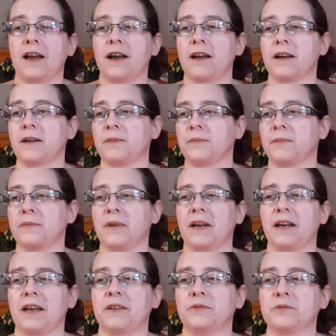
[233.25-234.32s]
I
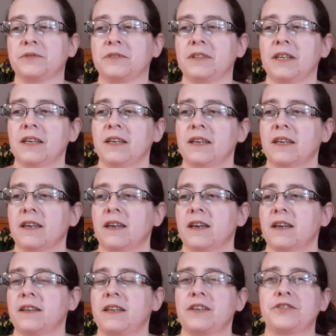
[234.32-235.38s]
don't
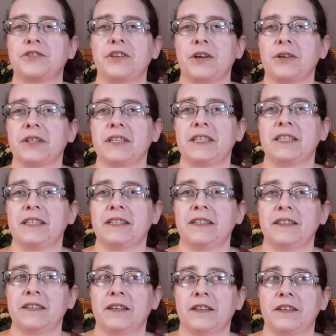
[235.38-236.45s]
necessarily